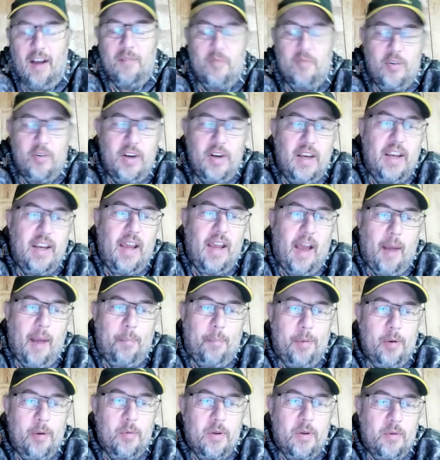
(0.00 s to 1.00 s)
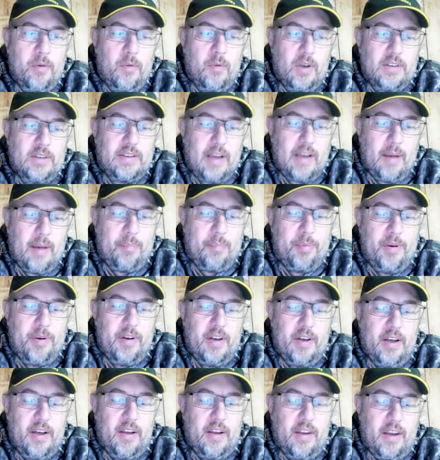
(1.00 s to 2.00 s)
really happy with what's happened
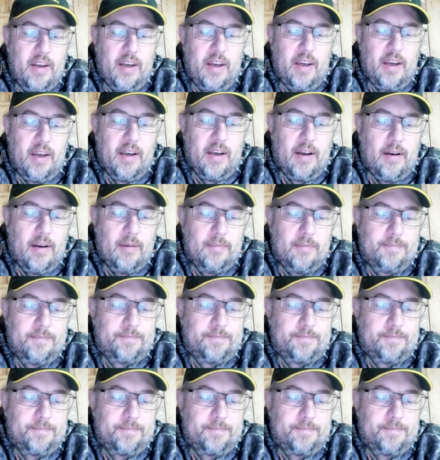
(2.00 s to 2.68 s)
in the